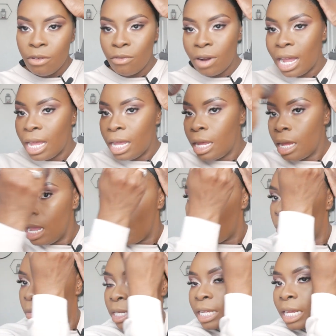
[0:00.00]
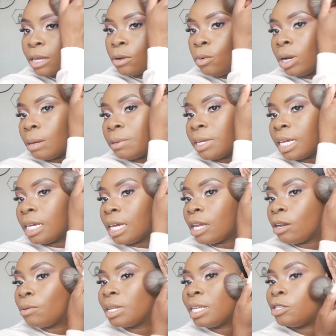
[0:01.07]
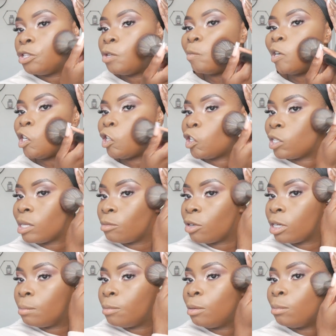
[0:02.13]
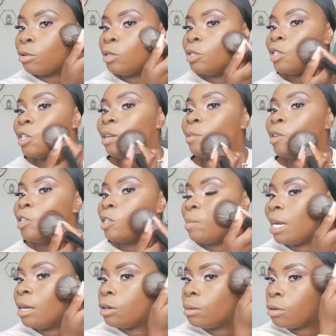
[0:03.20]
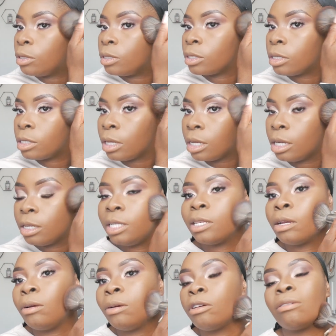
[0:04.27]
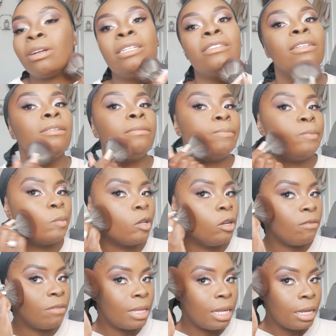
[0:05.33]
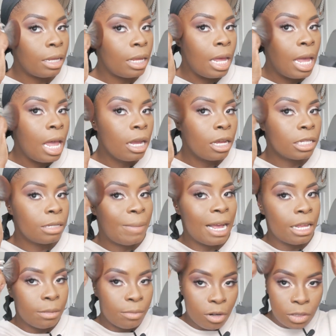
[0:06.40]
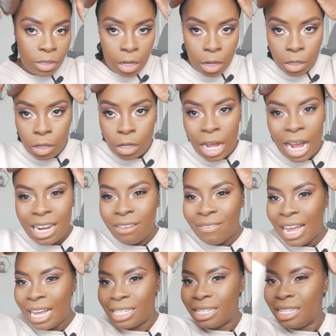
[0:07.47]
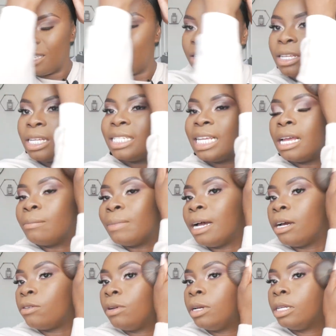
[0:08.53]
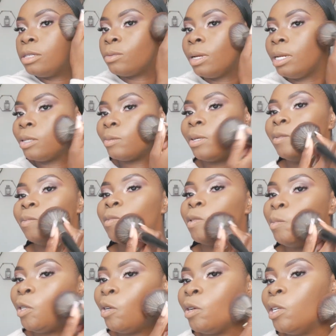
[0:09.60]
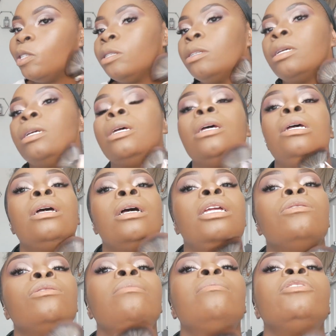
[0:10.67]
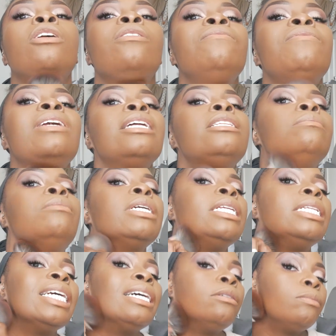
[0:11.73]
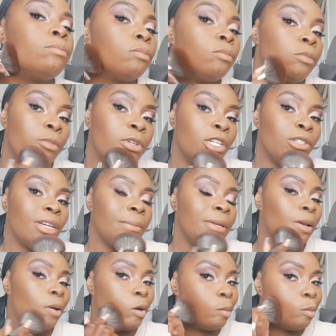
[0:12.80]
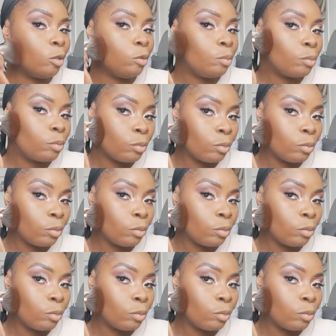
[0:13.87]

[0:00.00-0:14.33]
Right, I'm gonna take it all up in here. I don't need too much, because I'm gonna put bronzer, and I'm gonna use a powder bronzer, so I don't need to go crazy over there, because the powder bronzer kind of acts as a setting powder as well, to be honest. And you want to, don't forget to bring it down. We're not trying to be clockable.